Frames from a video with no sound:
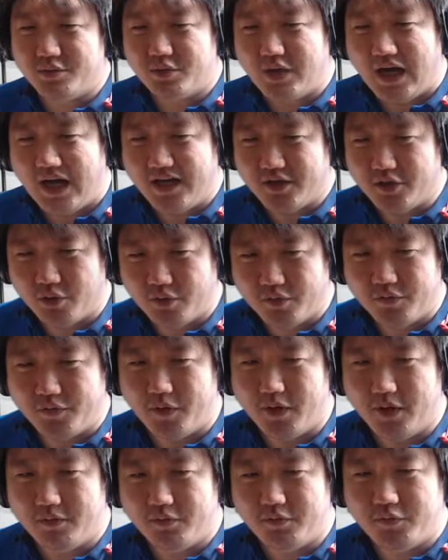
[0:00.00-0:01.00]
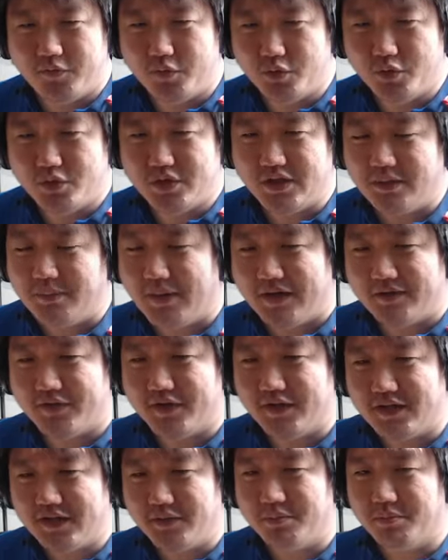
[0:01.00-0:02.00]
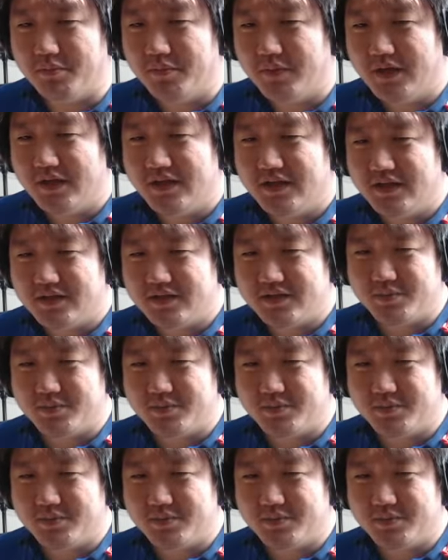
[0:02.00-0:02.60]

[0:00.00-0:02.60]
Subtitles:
I go for a full debuffer team.